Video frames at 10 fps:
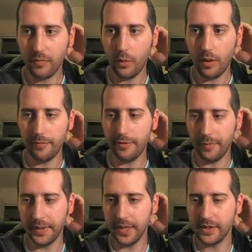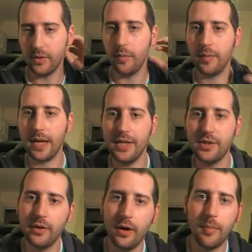while I'm filming this. So I'll catch
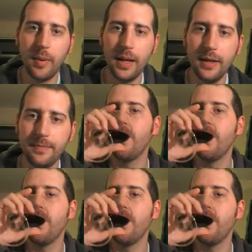it on iPlayer.